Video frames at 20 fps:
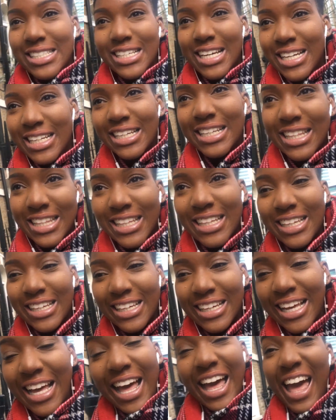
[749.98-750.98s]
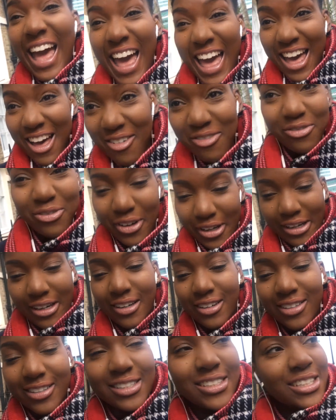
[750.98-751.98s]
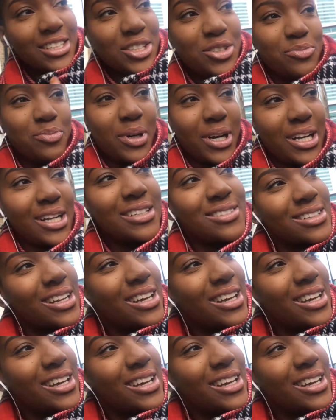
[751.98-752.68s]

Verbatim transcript: to anything, ever. But